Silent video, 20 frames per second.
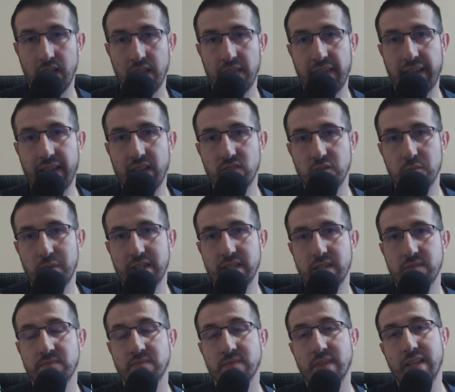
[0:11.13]
Hey
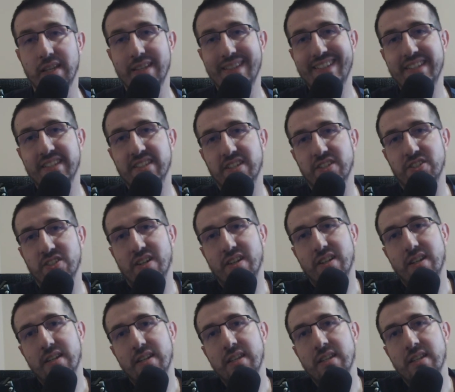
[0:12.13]
everybody, this is ArchArchon,